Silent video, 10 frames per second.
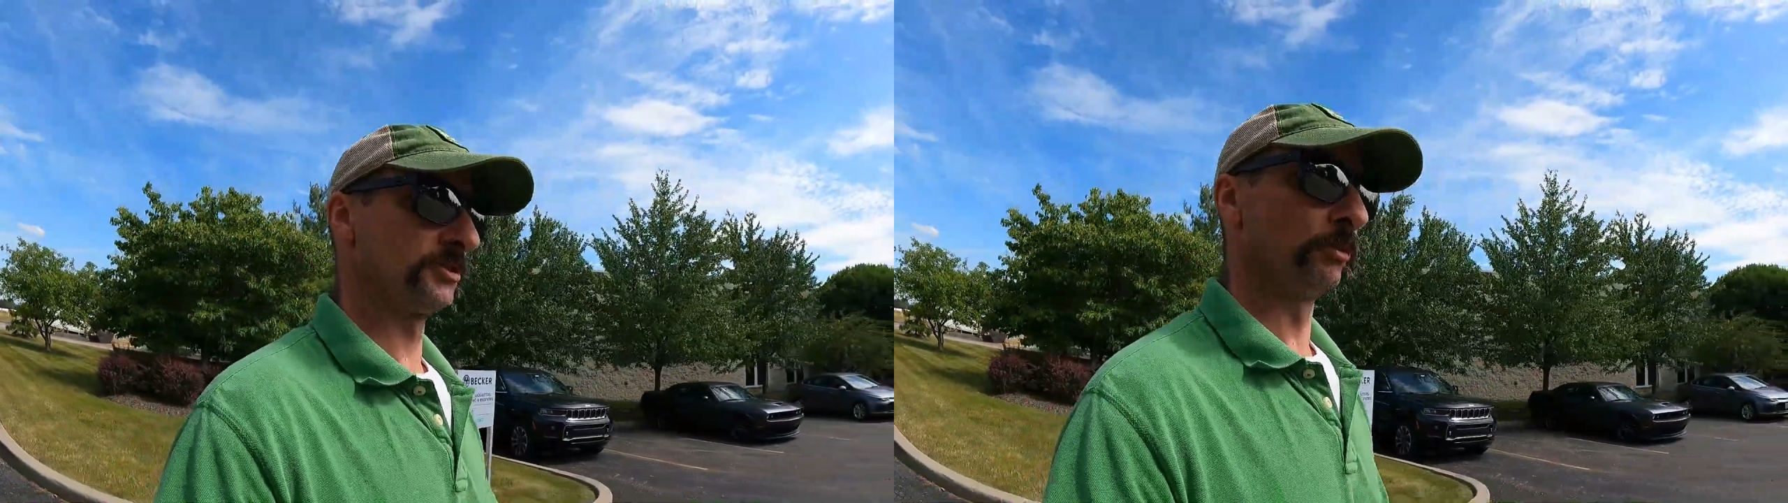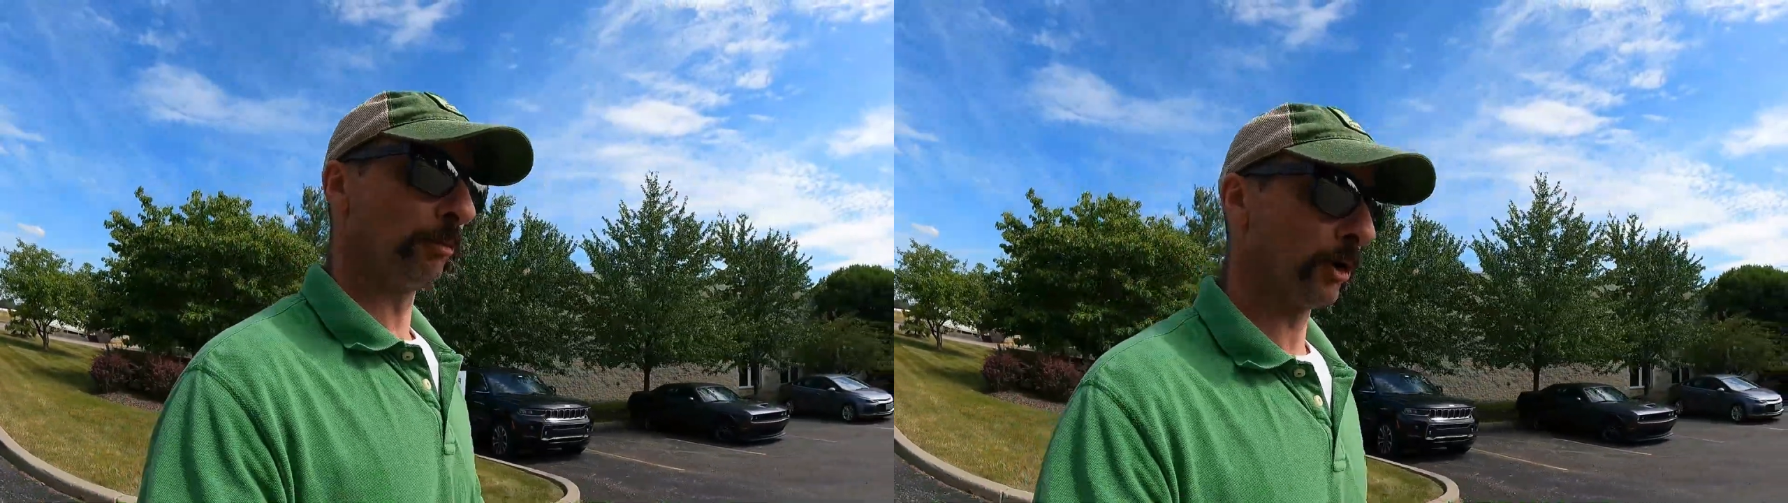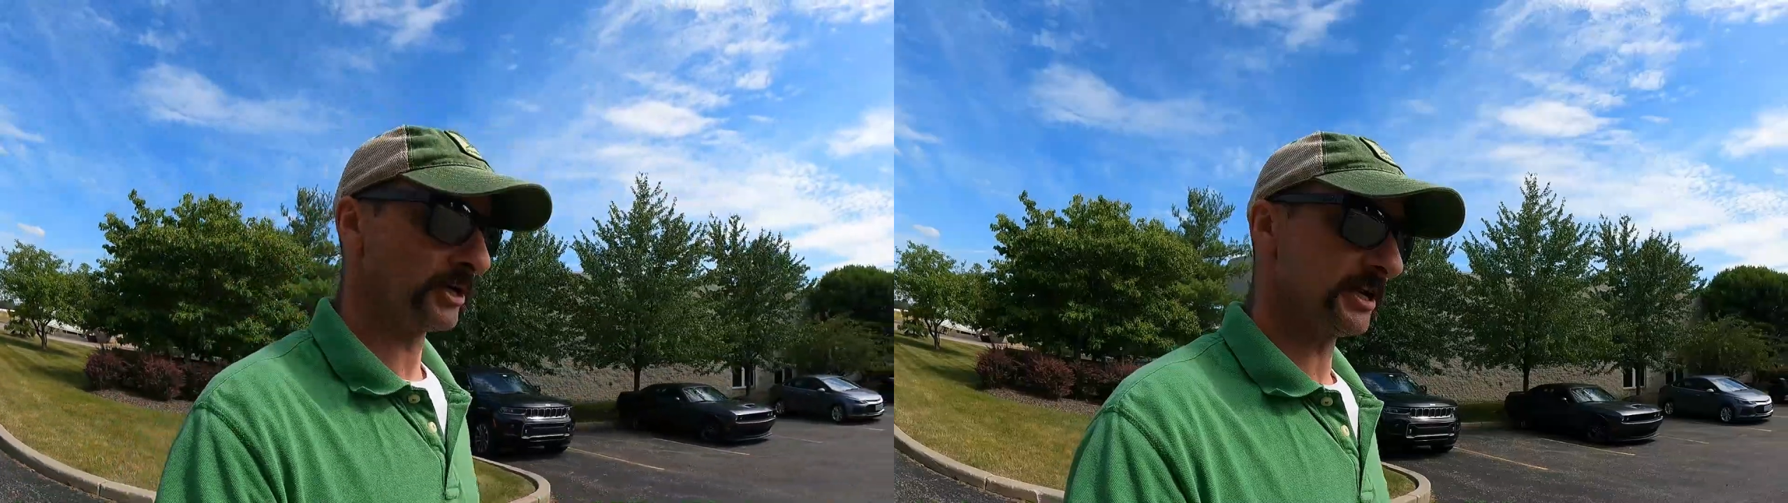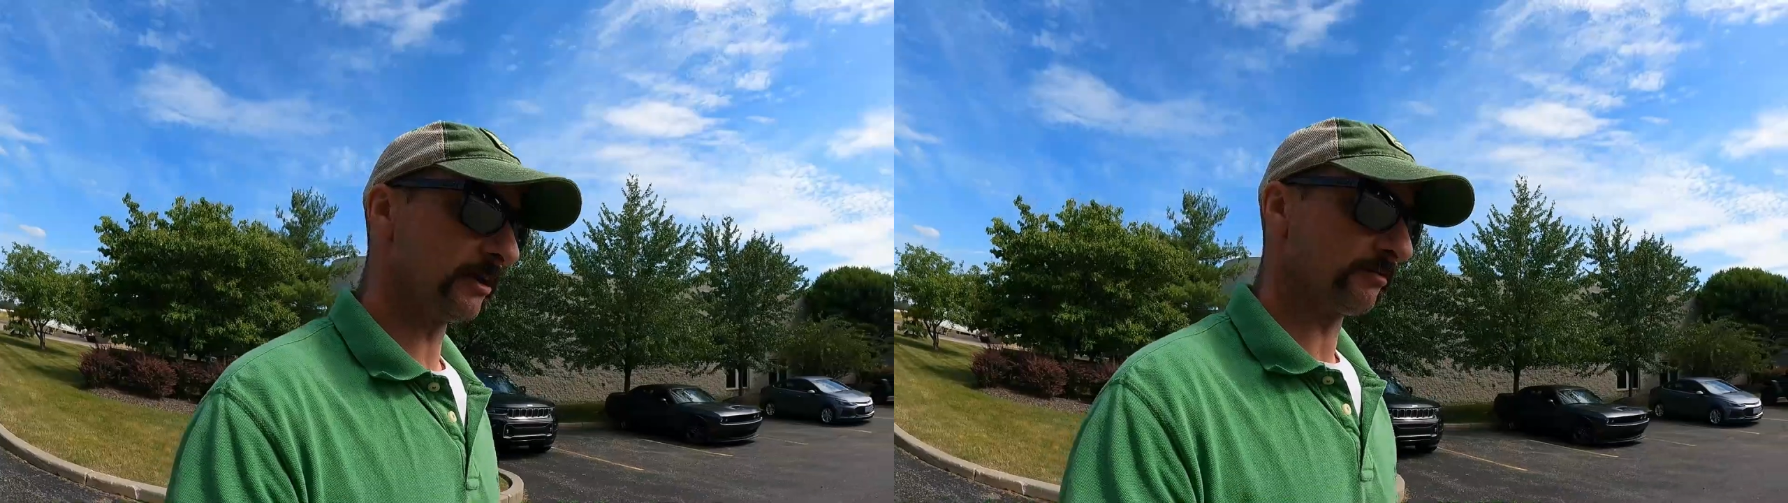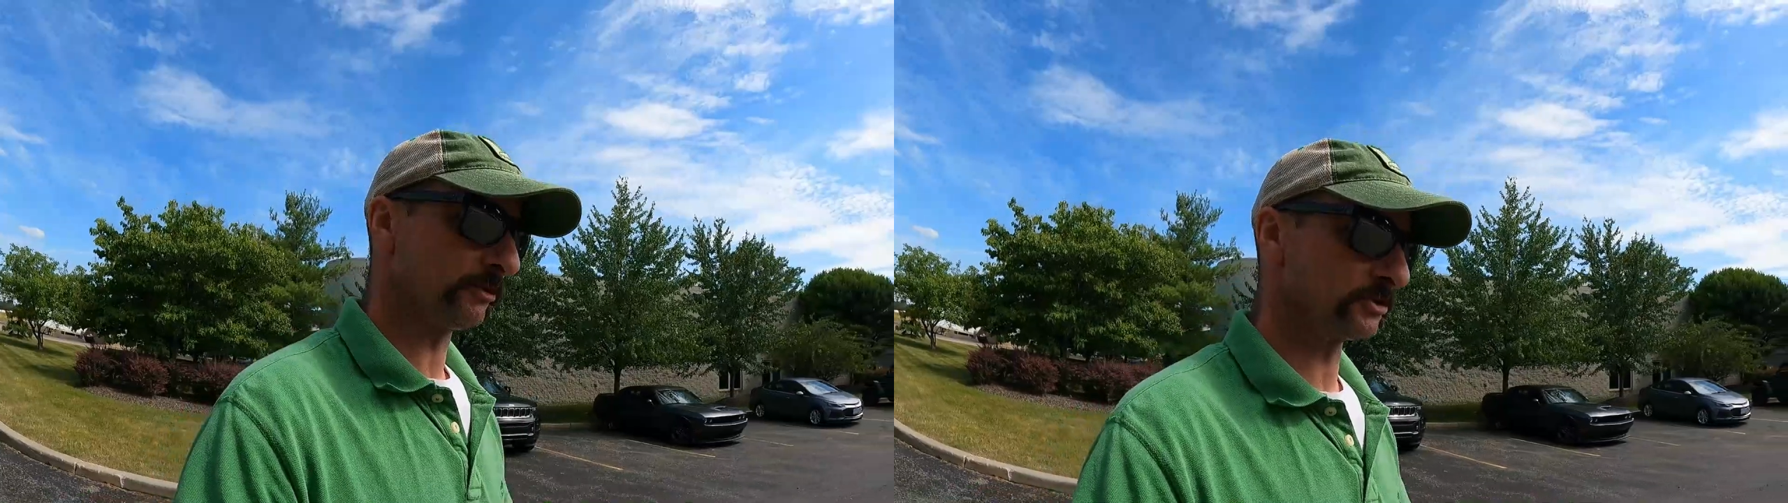simple to break
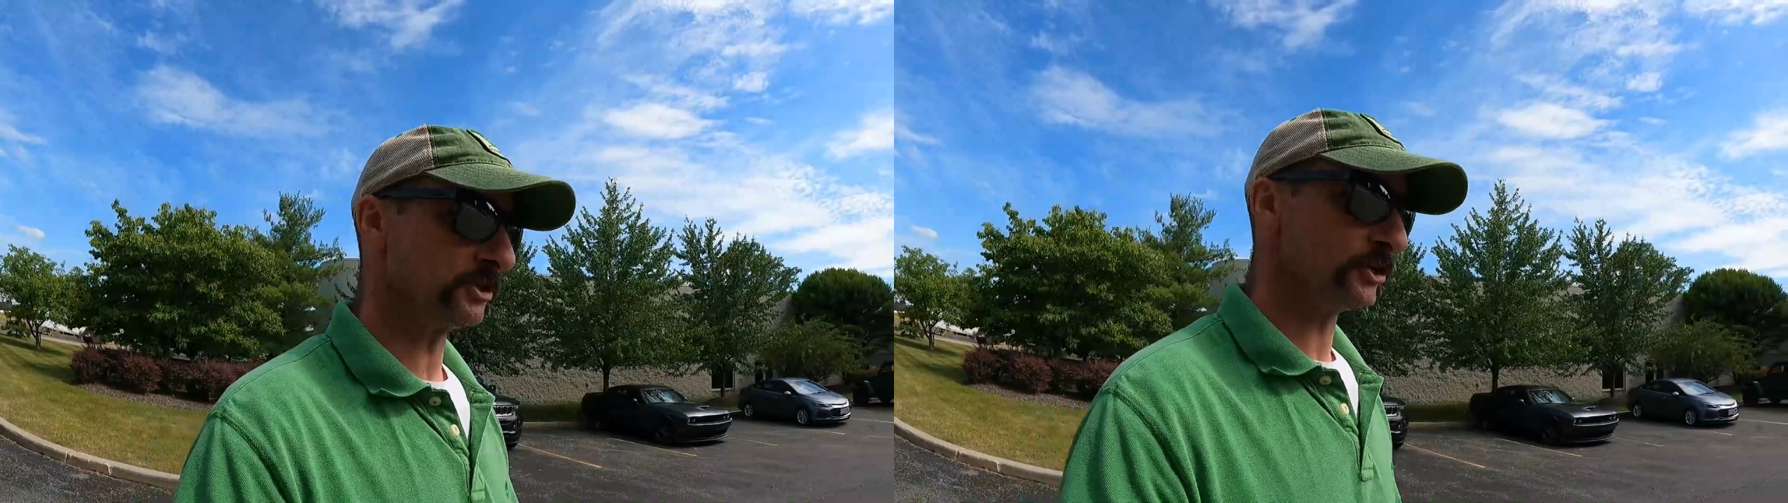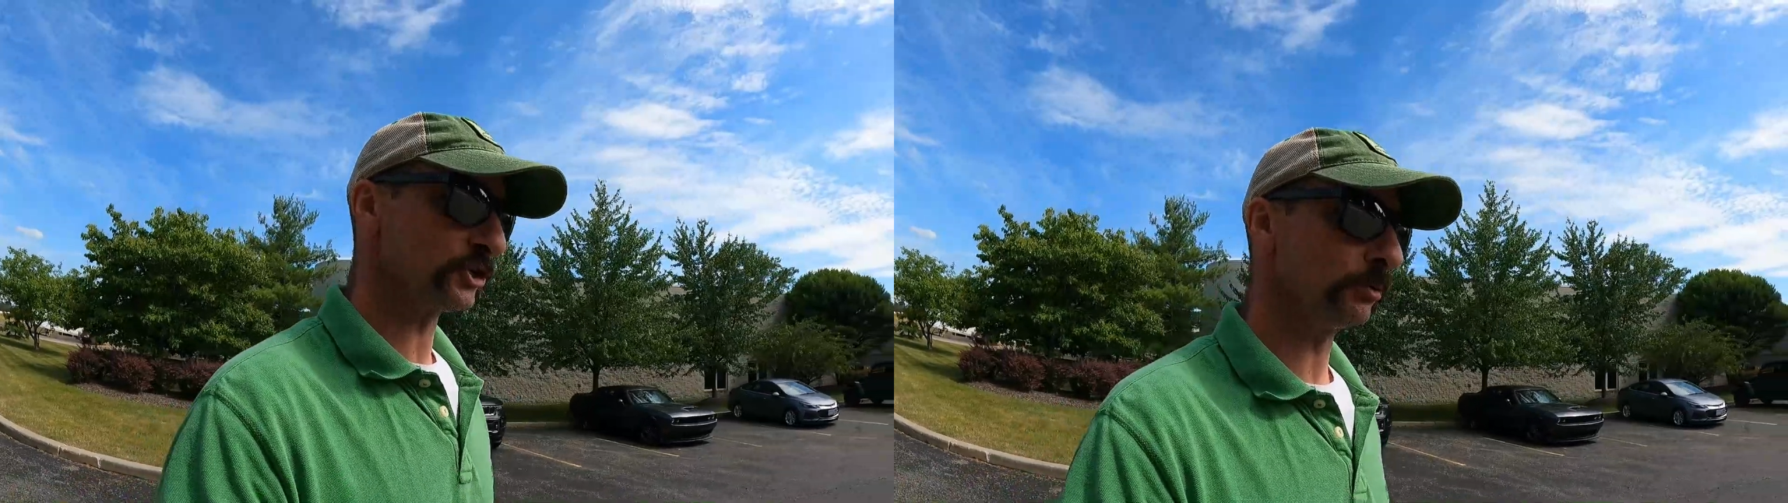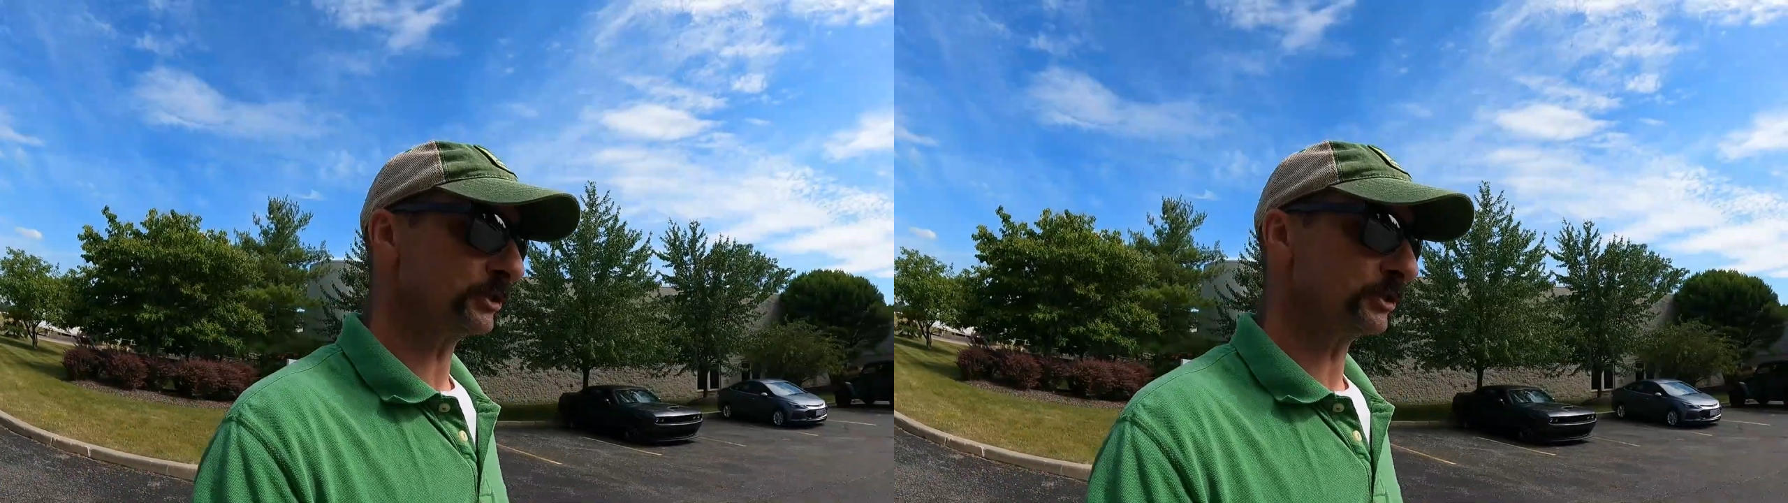down if there's an issue.